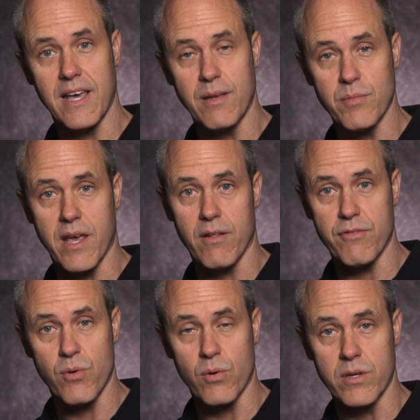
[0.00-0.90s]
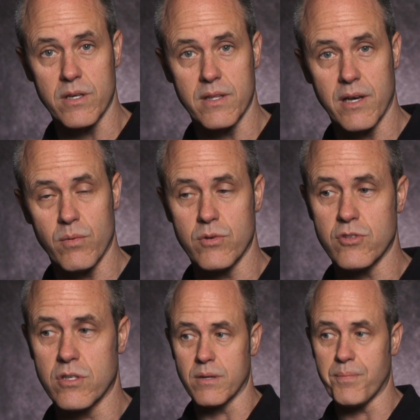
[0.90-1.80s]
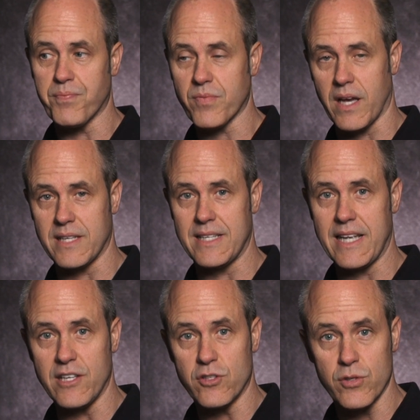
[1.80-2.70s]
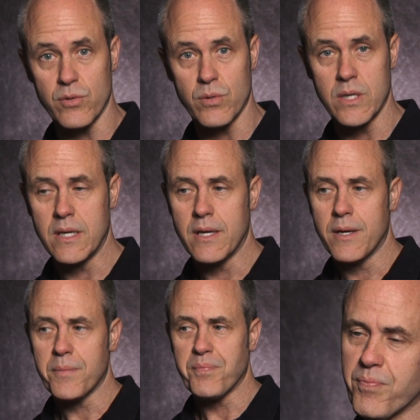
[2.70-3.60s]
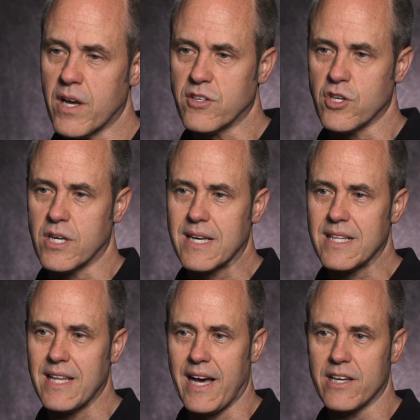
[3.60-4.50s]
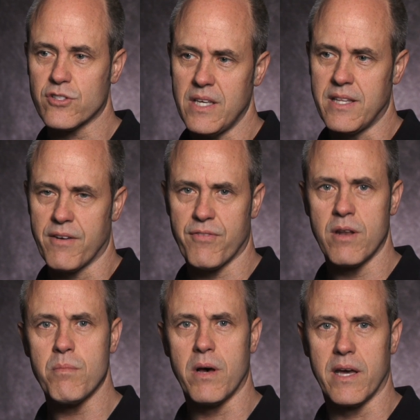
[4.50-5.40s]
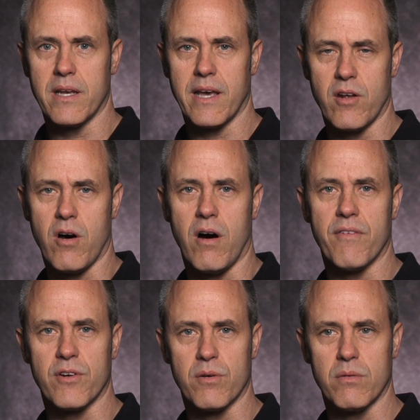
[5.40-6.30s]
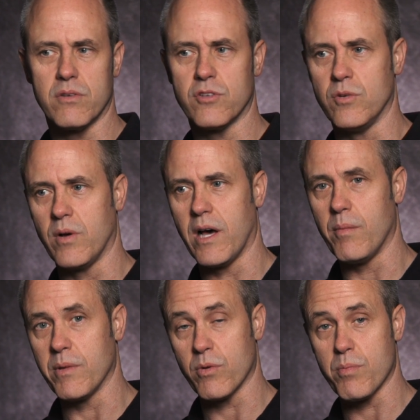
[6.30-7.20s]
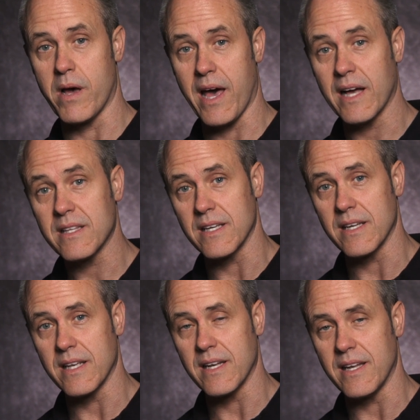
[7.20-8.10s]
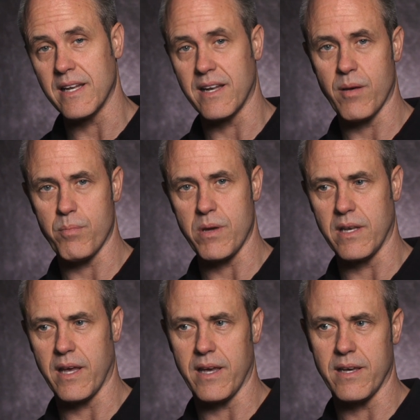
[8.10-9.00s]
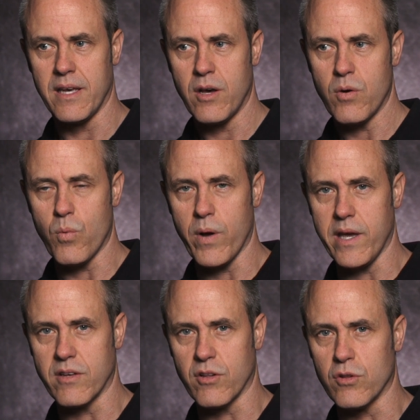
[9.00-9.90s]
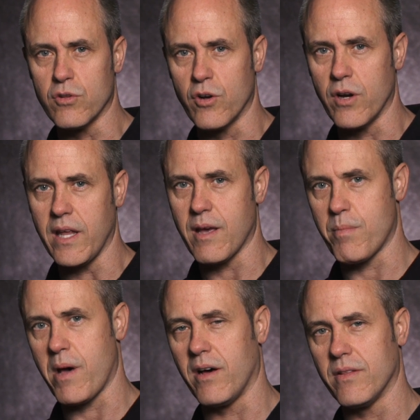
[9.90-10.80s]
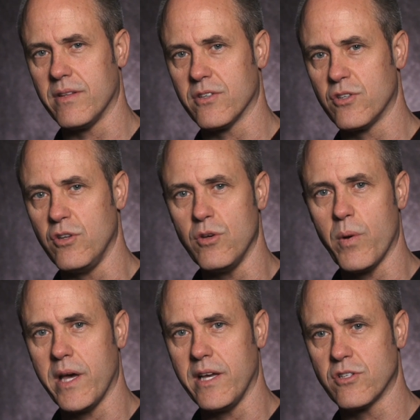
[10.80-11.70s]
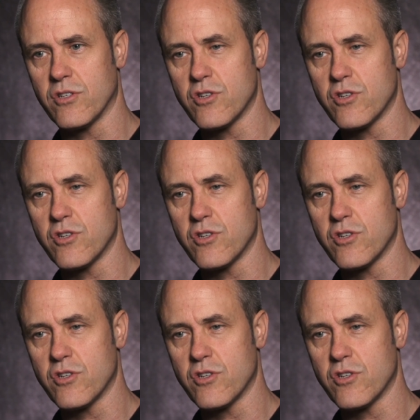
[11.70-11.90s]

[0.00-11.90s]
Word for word: came to California. That was uh, 1982. I took a class that a friend of mine had offered to help me with my acting, and it ended up being a way into learning about this New Age